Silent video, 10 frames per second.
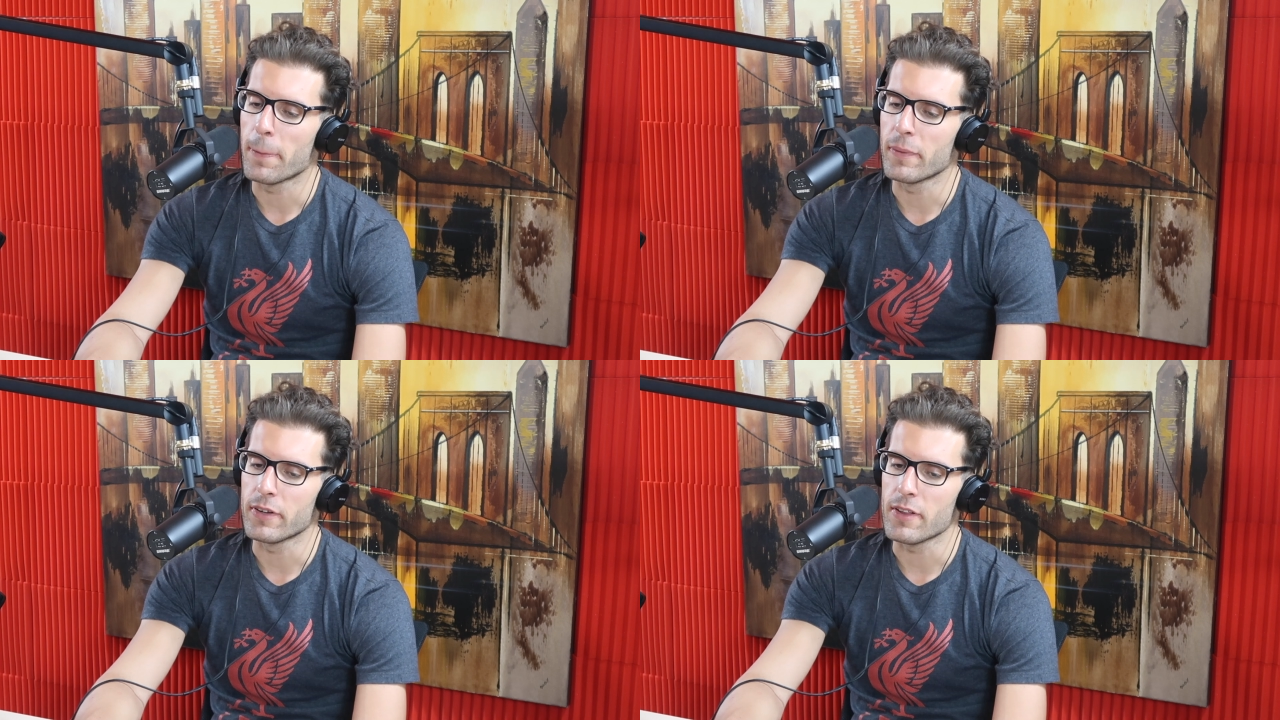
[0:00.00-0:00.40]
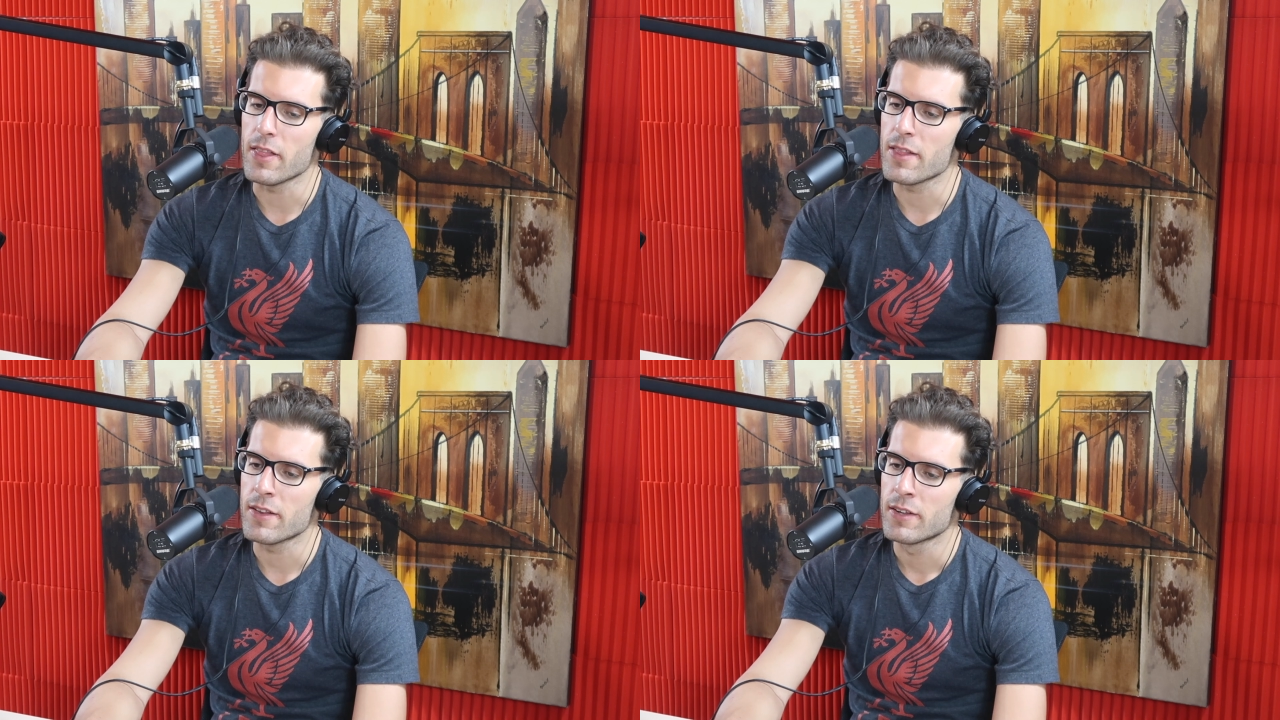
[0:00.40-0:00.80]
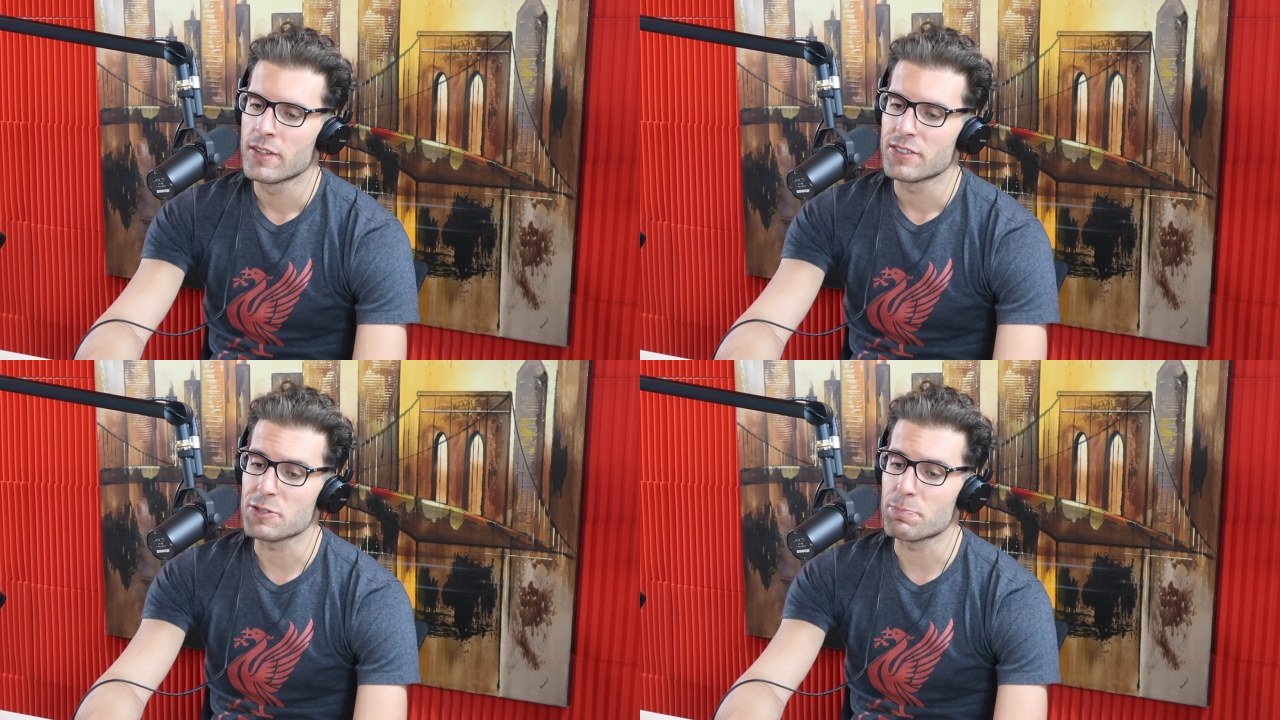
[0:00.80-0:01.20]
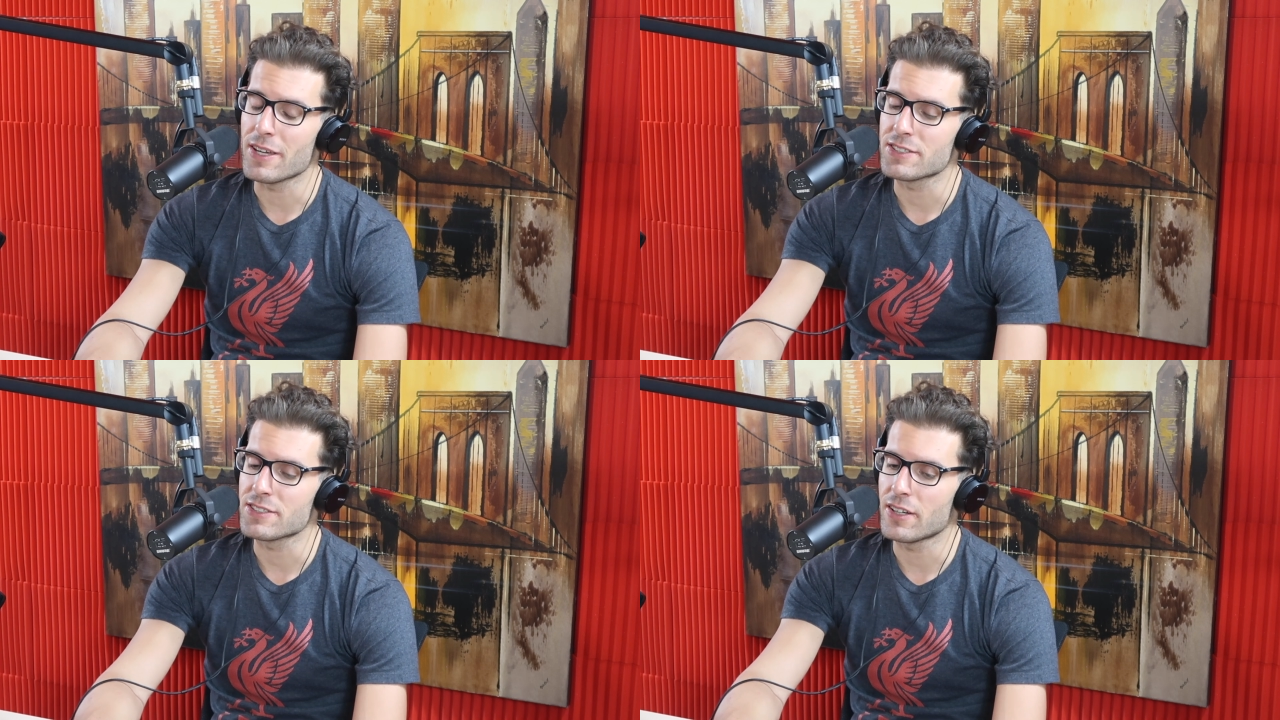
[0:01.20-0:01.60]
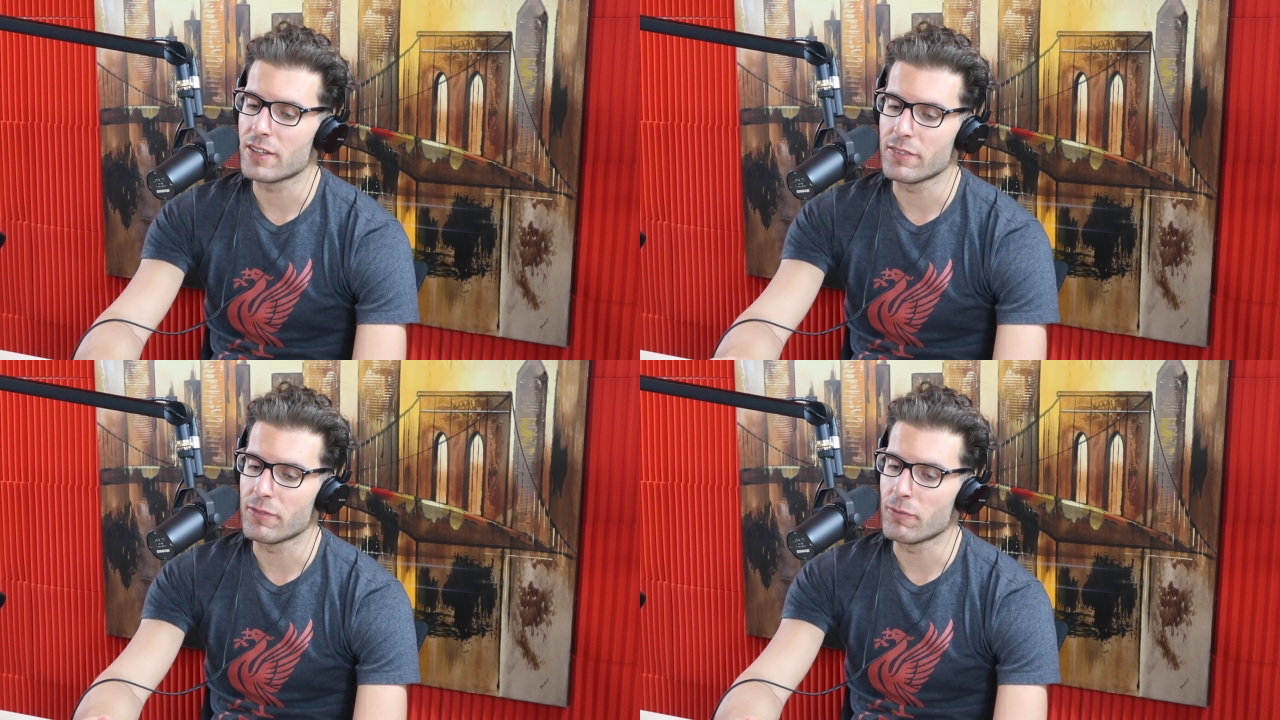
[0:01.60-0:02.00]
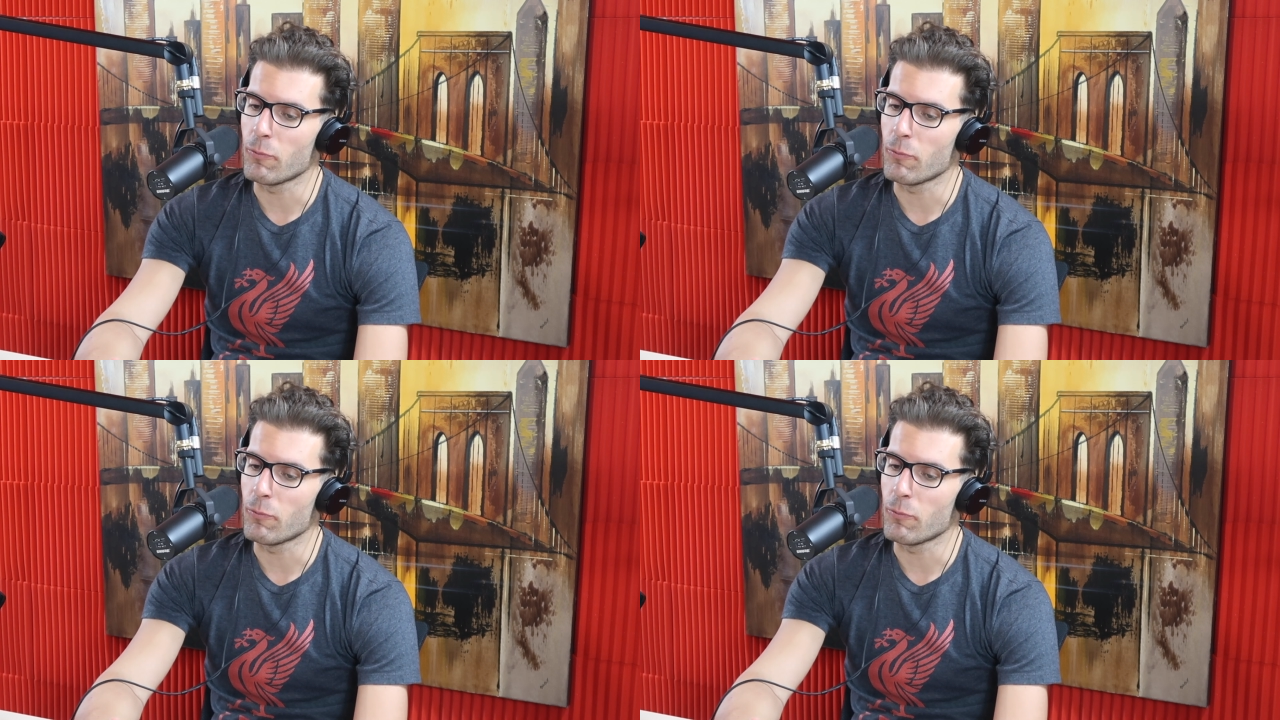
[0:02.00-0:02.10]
but just based on